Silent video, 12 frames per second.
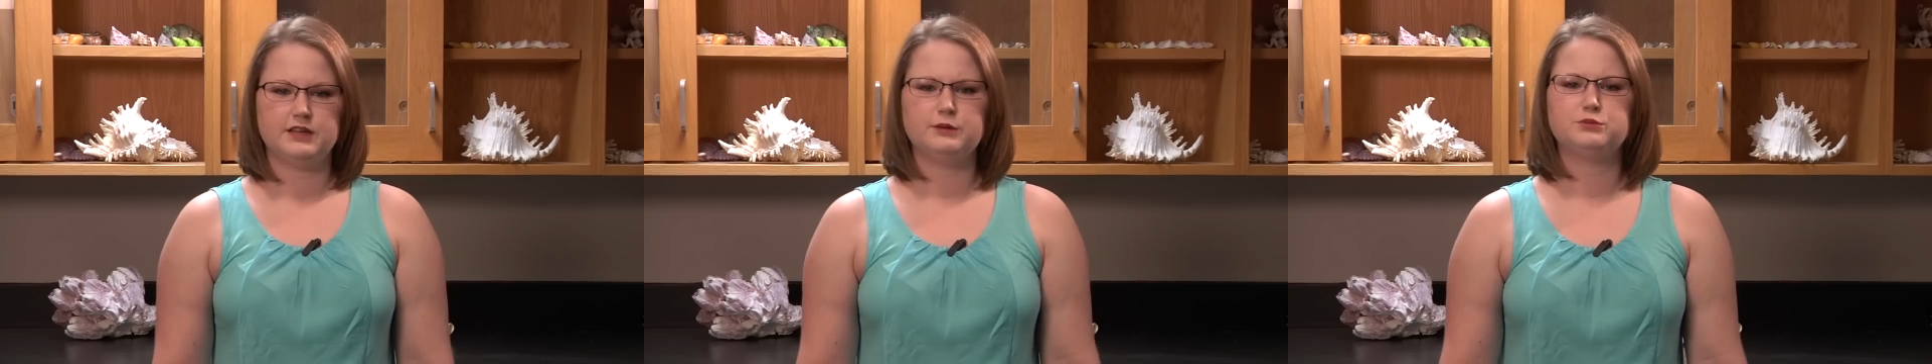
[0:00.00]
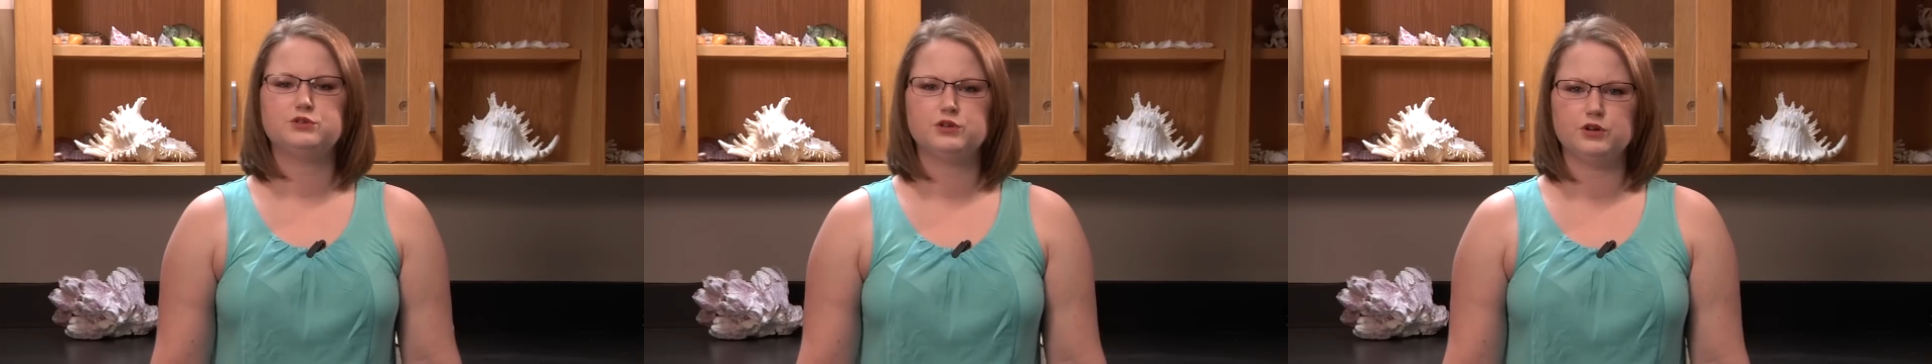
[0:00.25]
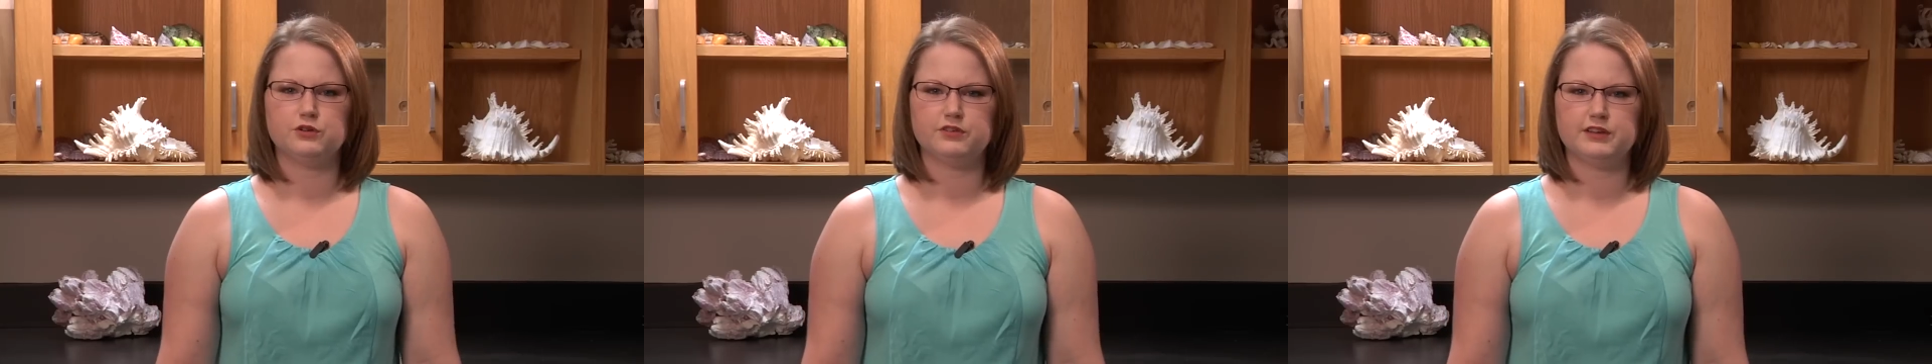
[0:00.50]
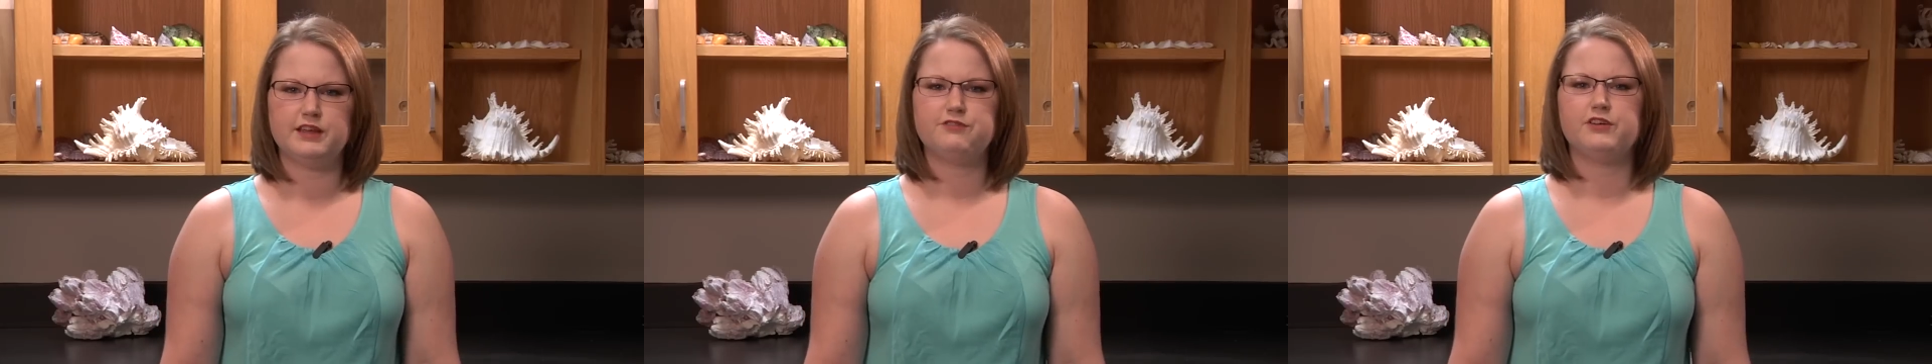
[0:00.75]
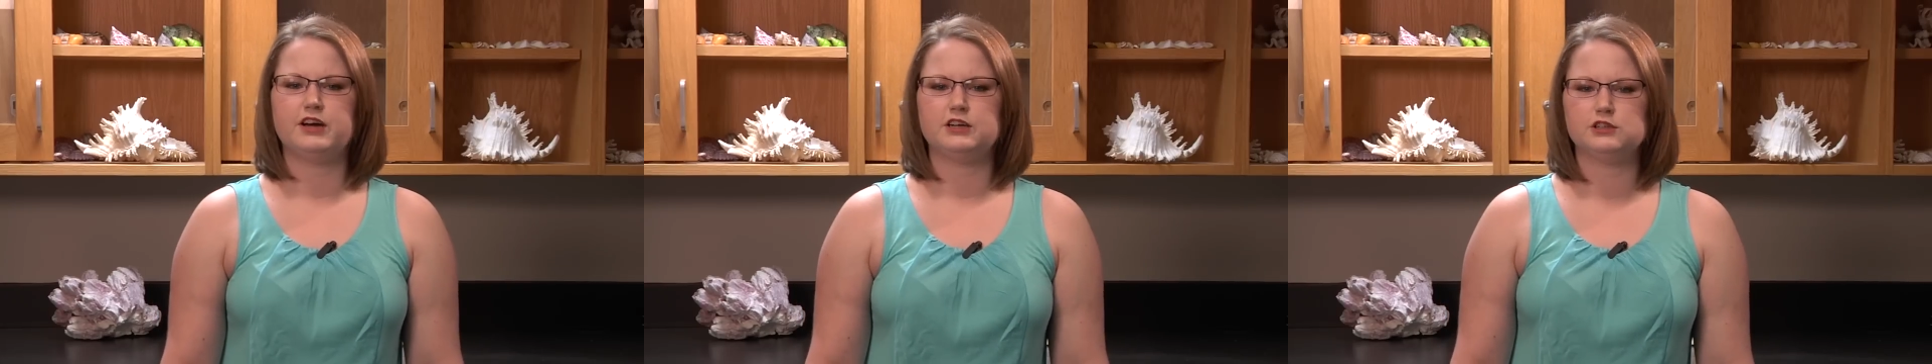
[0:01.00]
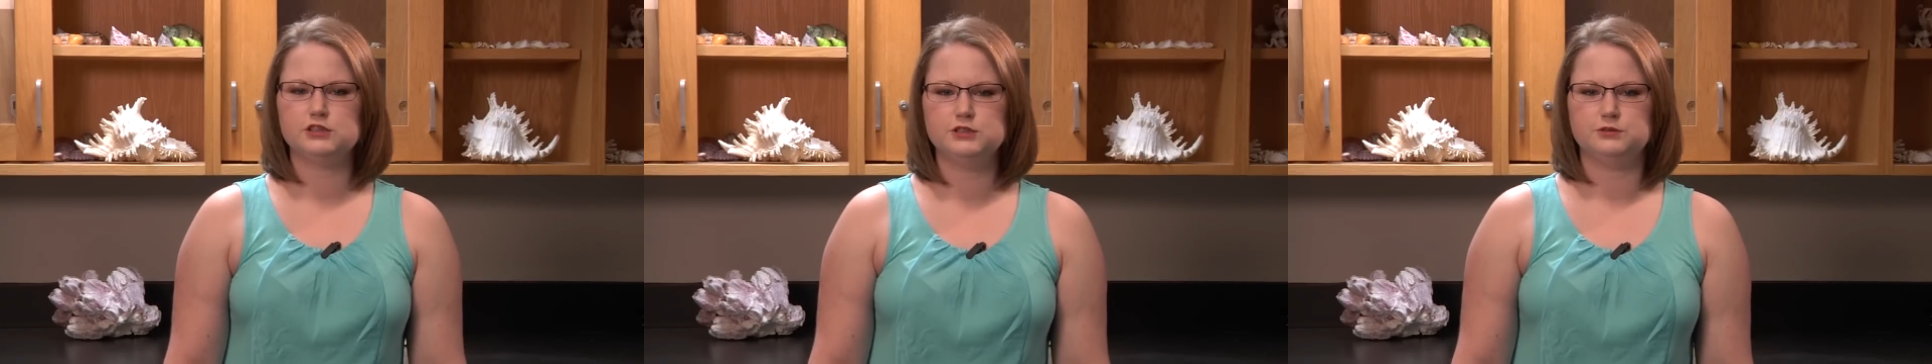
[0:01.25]
They observe and they find
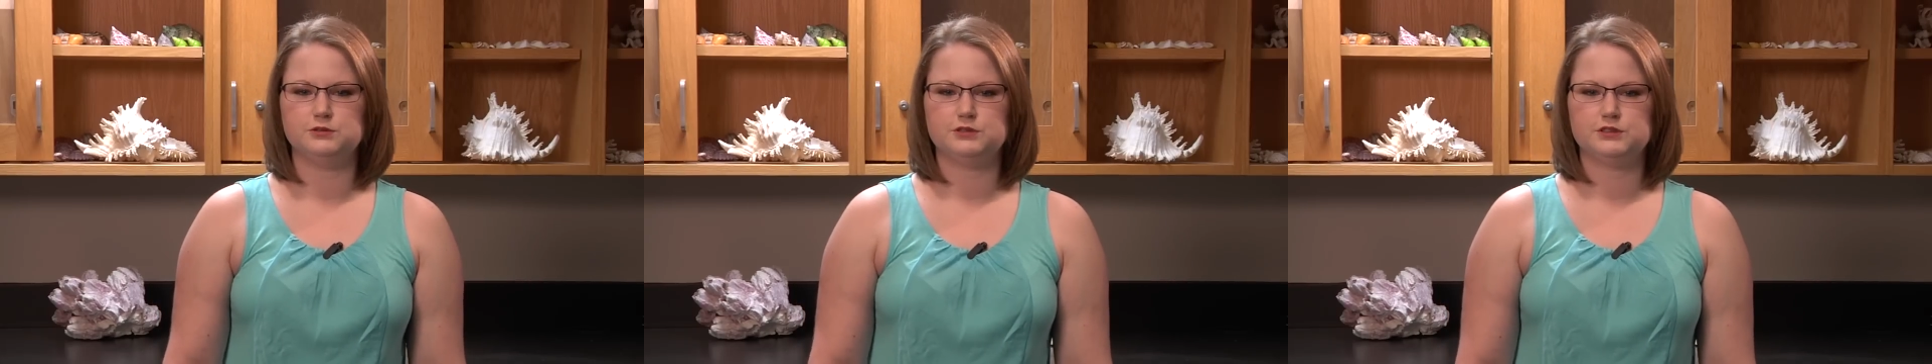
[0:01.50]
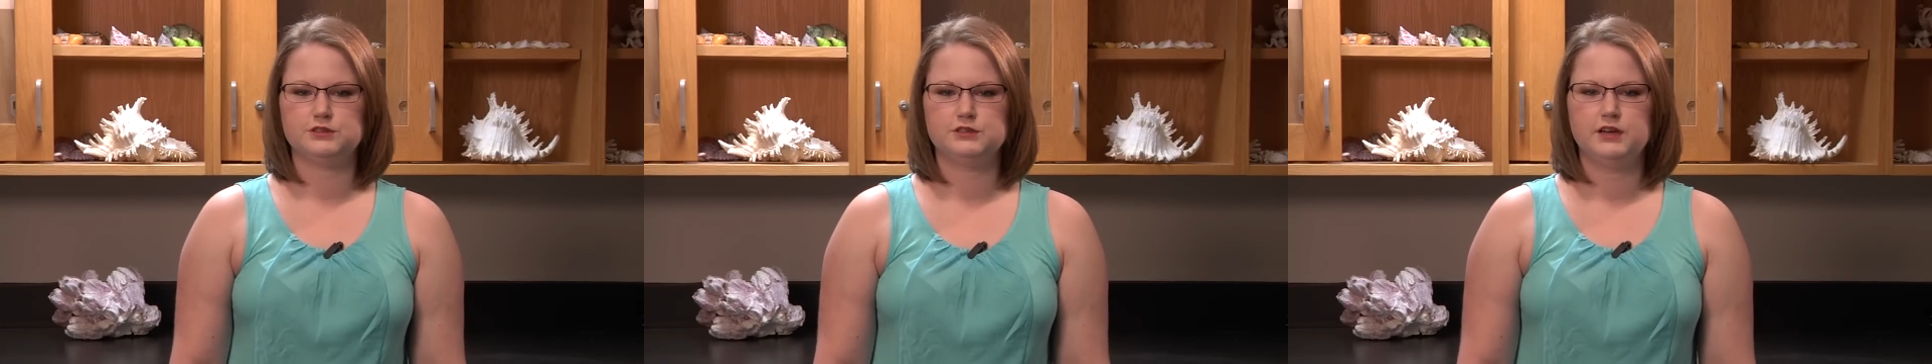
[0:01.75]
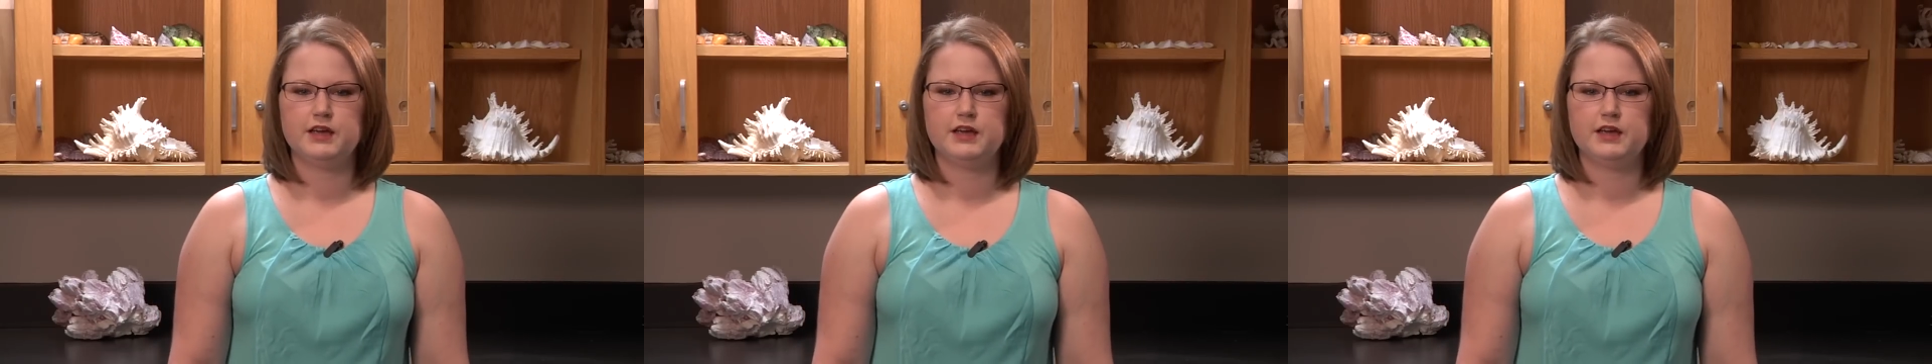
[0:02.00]
clues.